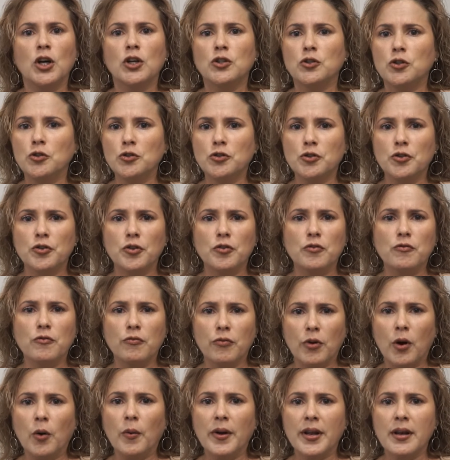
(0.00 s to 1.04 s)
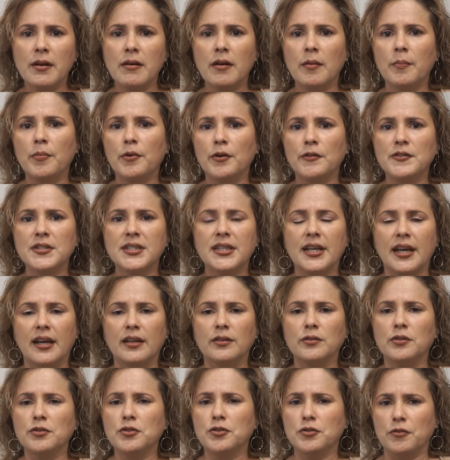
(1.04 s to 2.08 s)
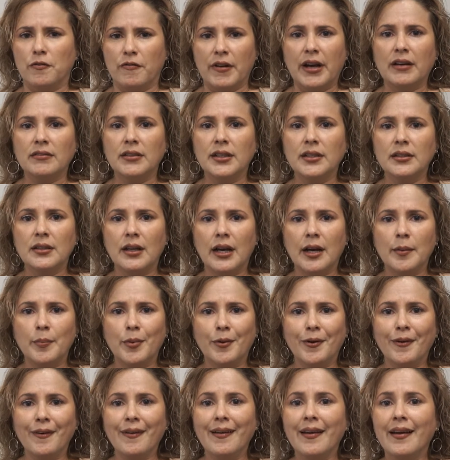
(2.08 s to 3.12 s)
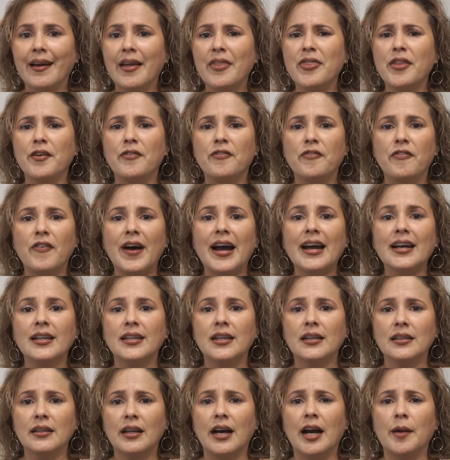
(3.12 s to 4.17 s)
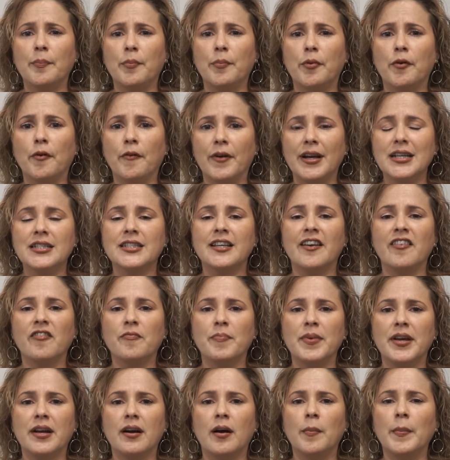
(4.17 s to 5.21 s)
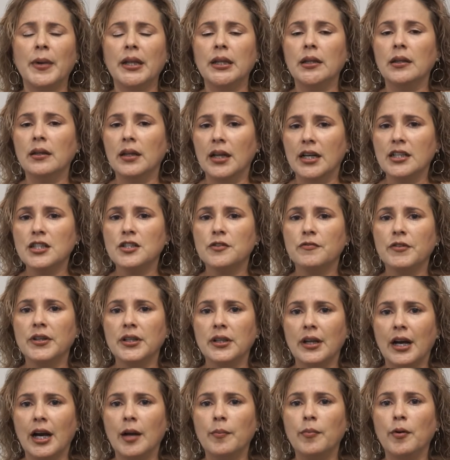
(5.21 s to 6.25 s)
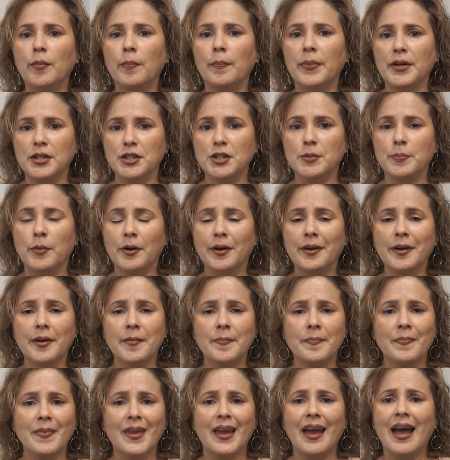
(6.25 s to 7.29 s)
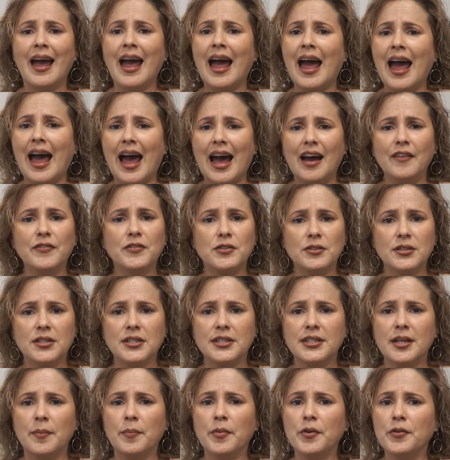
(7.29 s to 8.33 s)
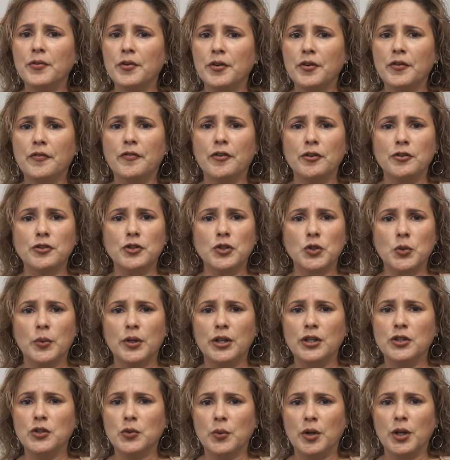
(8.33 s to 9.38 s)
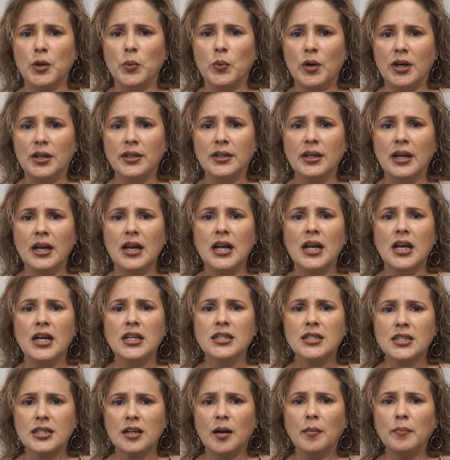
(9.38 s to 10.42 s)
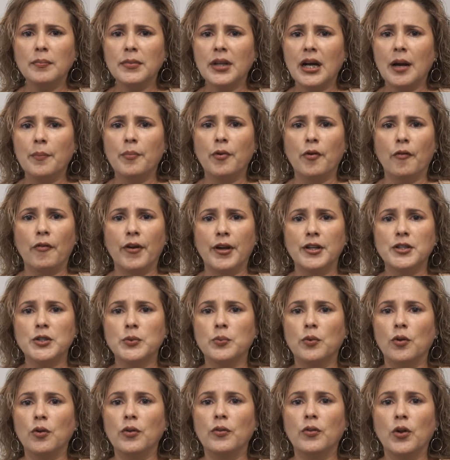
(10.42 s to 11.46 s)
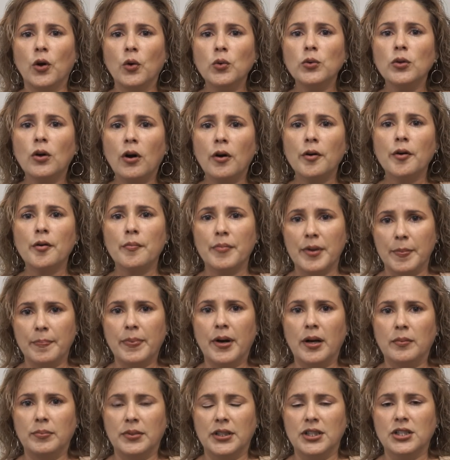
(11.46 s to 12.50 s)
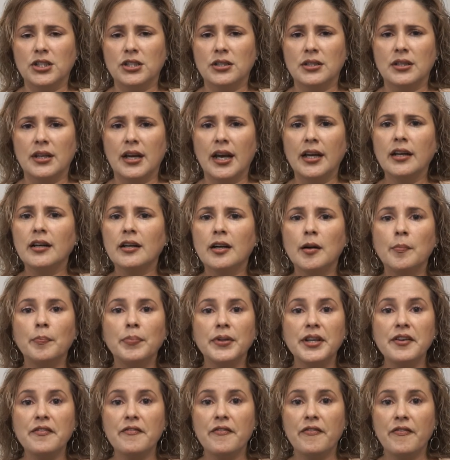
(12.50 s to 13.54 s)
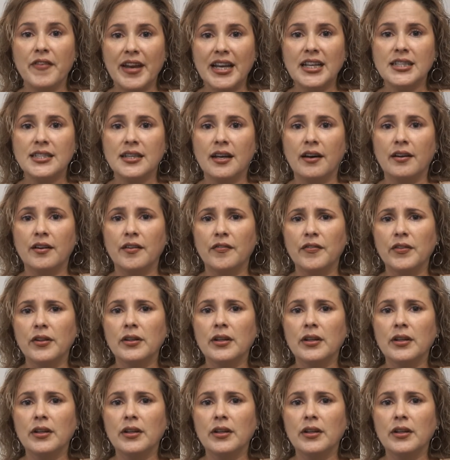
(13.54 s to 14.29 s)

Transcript: Due to the growing number of scandals surrounding Libor and the fact that Libor rates have become a less reliable benchmark, after December 31st, 2021, some Libor rates will no longer be published, and a complete phase-out of the